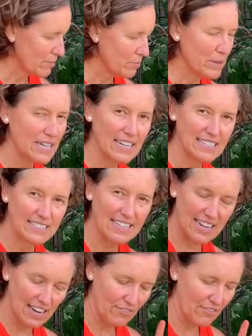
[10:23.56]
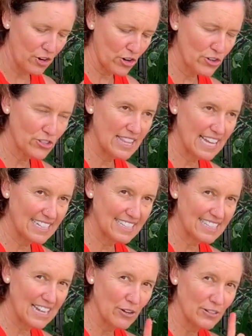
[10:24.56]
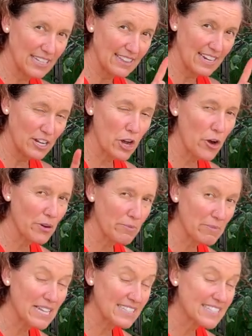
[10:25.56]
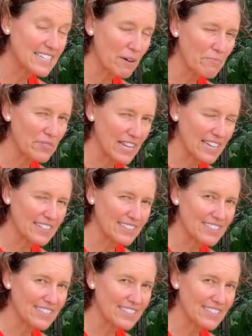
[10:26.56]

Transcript: because they've heard that sound and they know it means something,